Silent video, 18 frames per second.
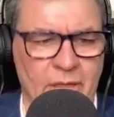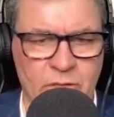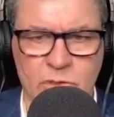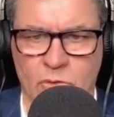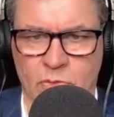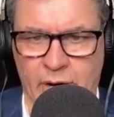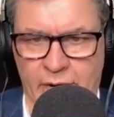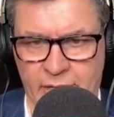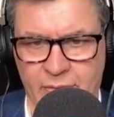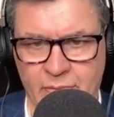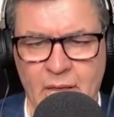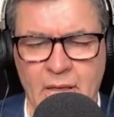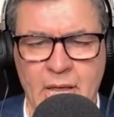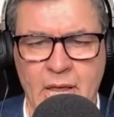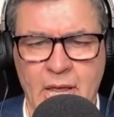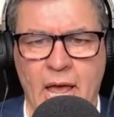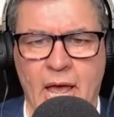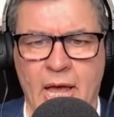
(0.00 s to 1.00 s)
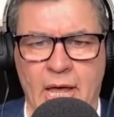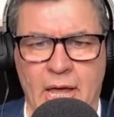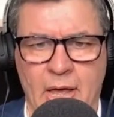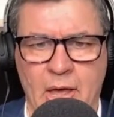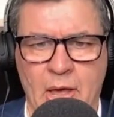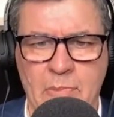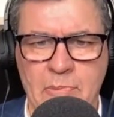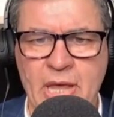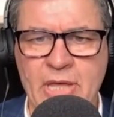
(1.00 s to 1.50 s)
that's great.
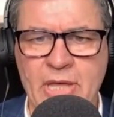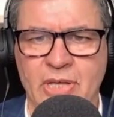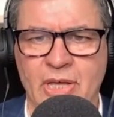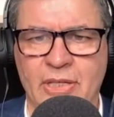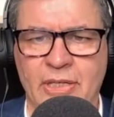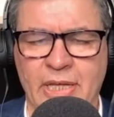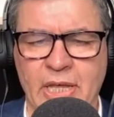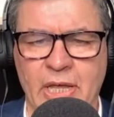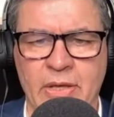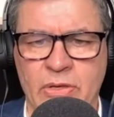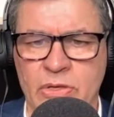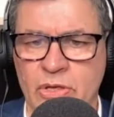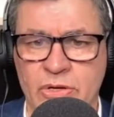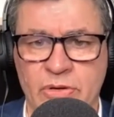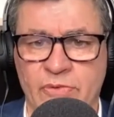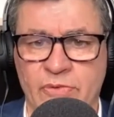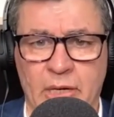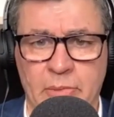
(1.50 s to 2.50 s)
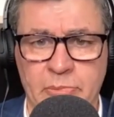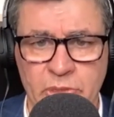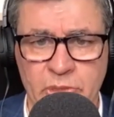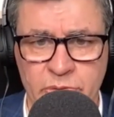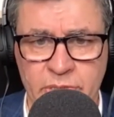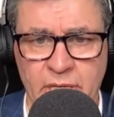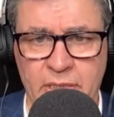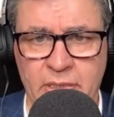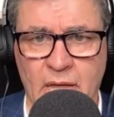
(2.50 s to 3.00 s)
Basically, you develop
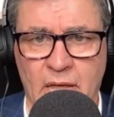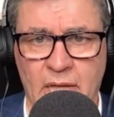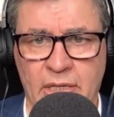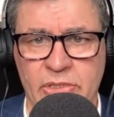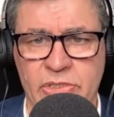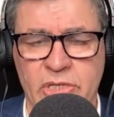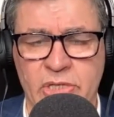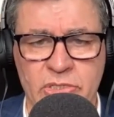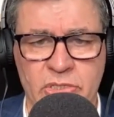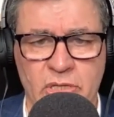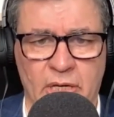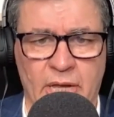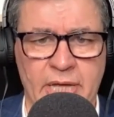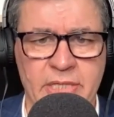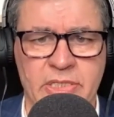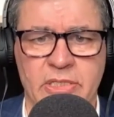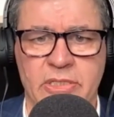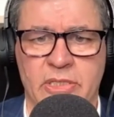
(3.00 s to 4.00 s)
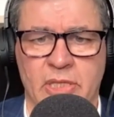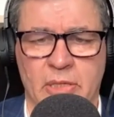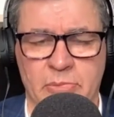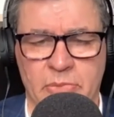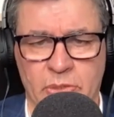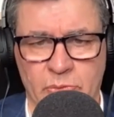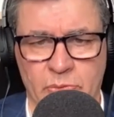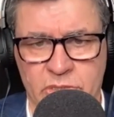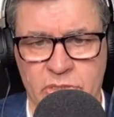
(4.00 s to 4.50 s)
new technologies, you license
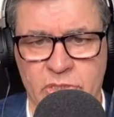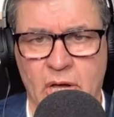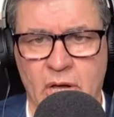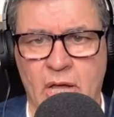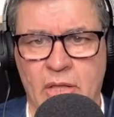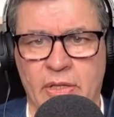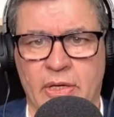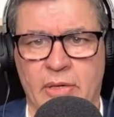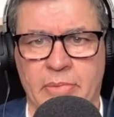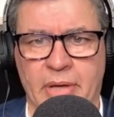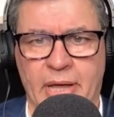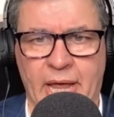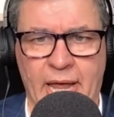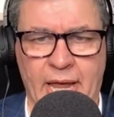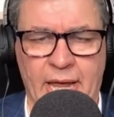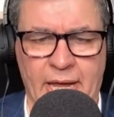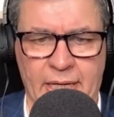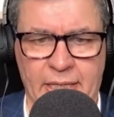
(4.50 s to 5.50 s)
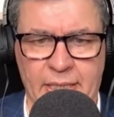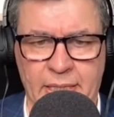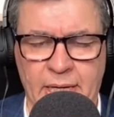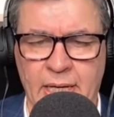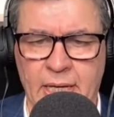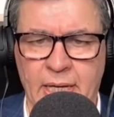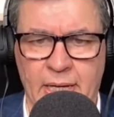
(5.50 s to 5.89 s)
them, you install them, and